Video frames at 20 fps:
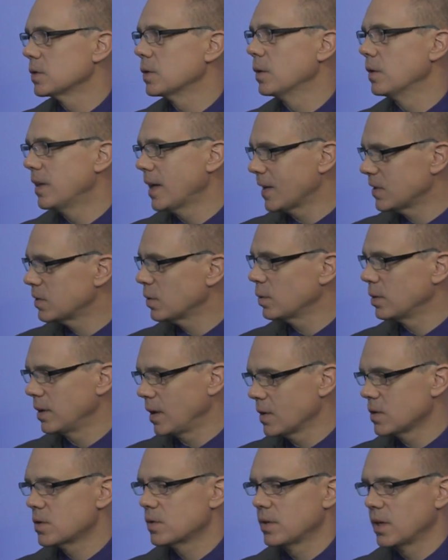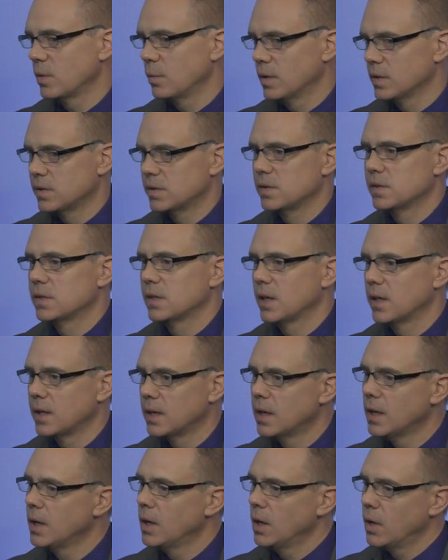So that's what yesterday was, to say,